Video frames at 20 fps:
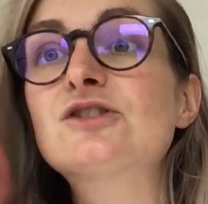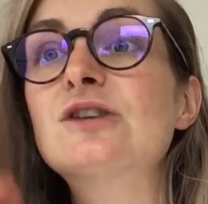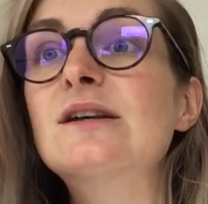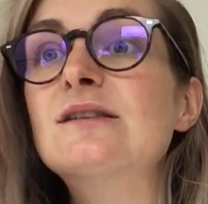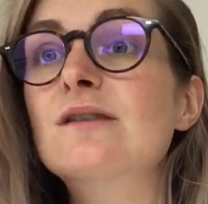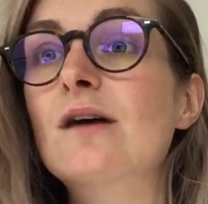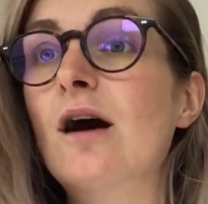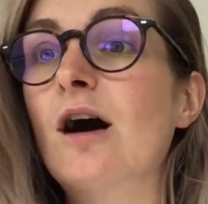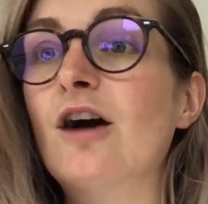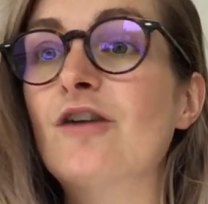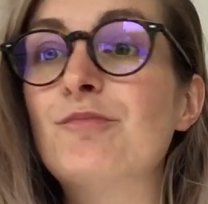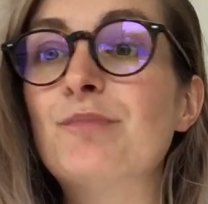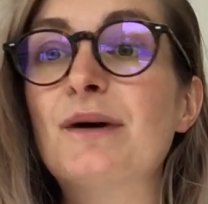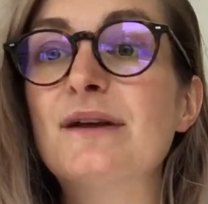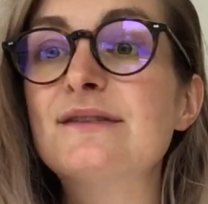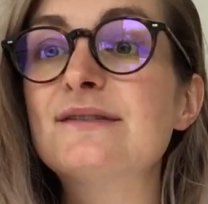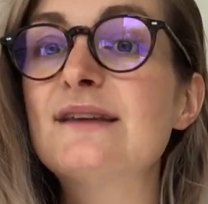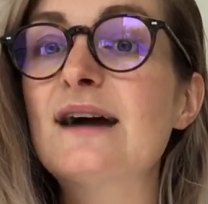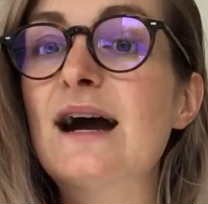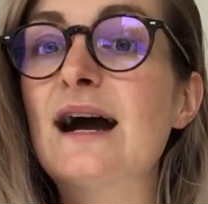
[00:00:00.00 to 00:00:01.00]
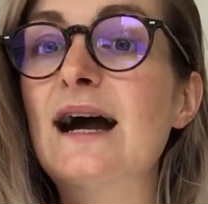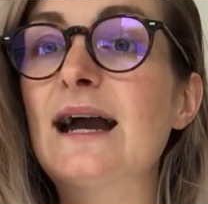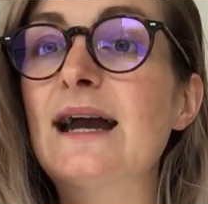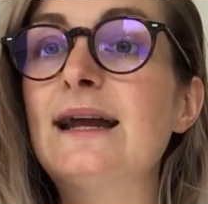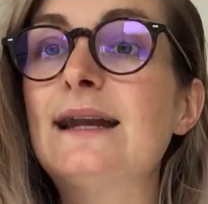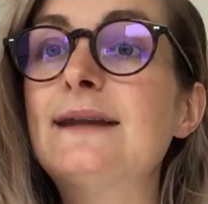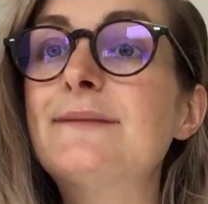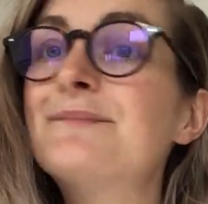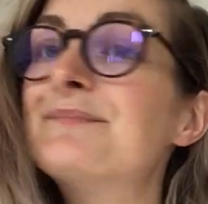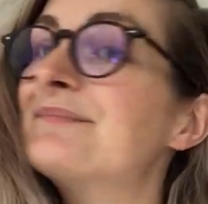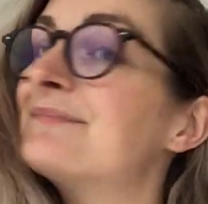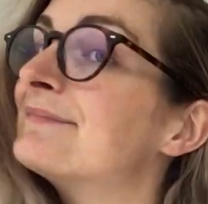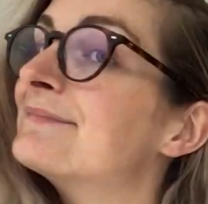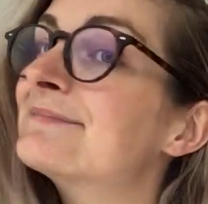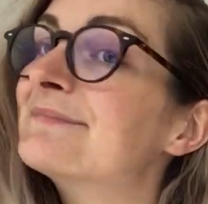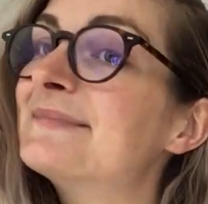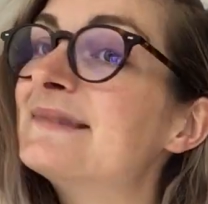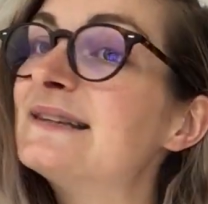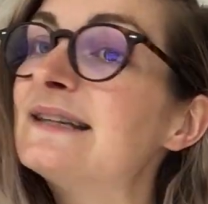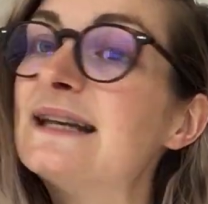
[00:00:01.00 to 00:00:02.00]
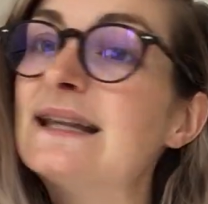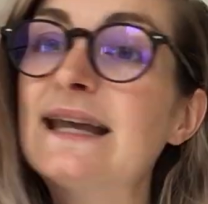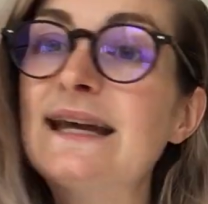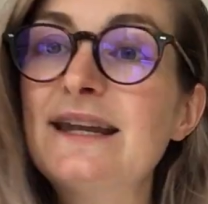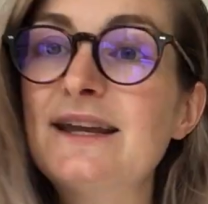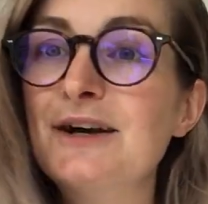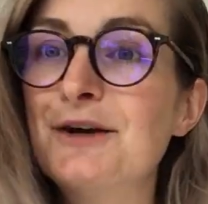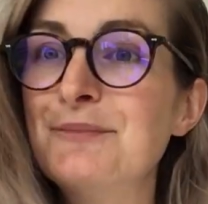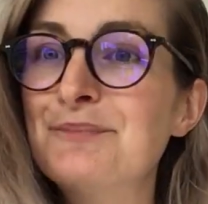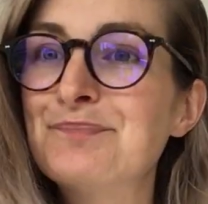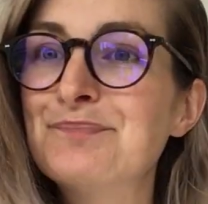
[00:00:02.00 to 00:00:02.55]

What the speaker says: That's at 9:30. See you later.